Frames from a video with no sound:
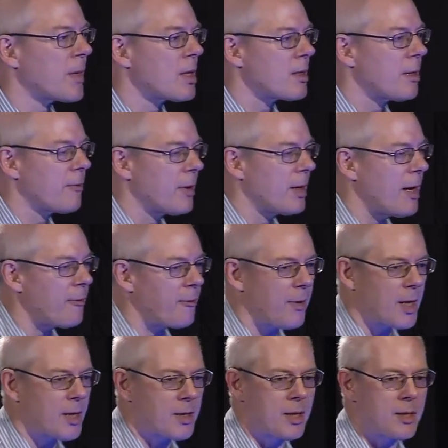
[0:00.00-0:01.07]
So for
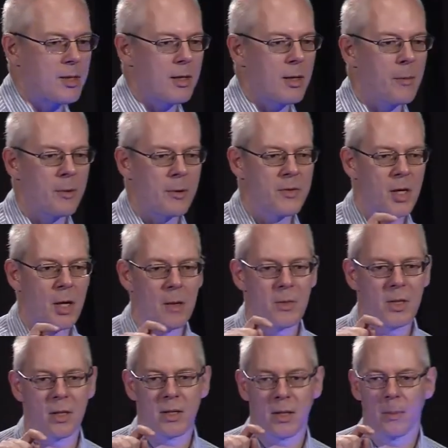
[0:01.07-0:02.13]
Netflix, it's the number of
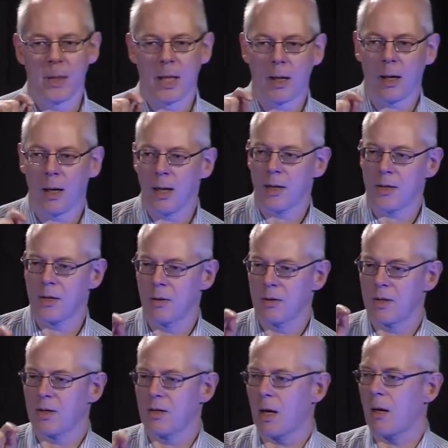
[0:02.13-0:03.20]
times that somebody clicks on
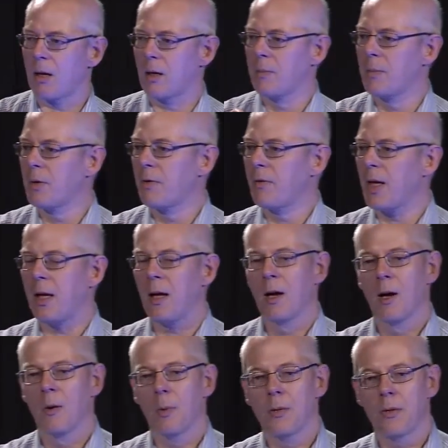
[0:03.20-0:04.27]
start a movie,
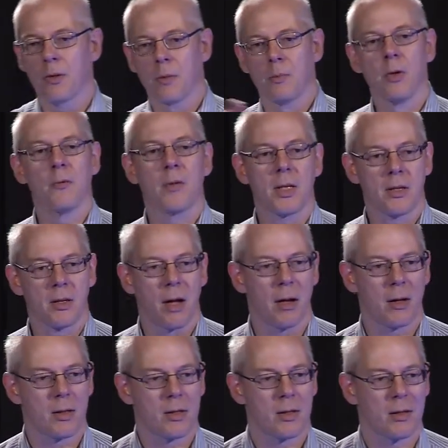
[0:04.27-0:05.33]
whether the movie
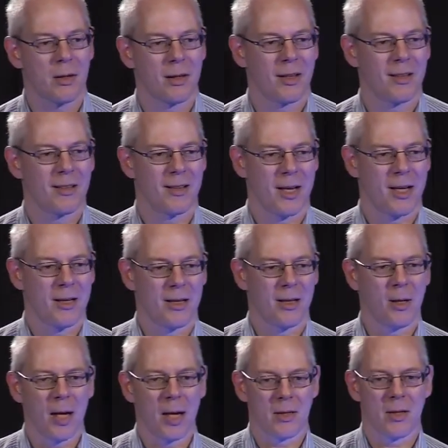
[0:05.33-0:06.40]
starts, right?
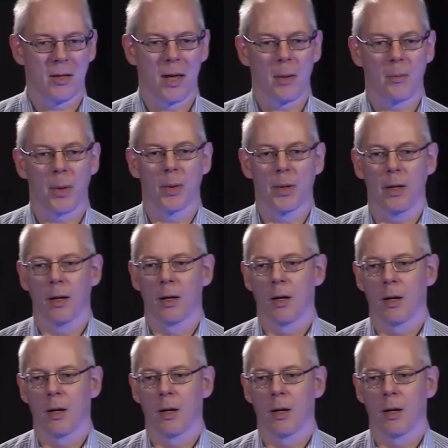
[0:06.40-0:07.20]
You get to that point.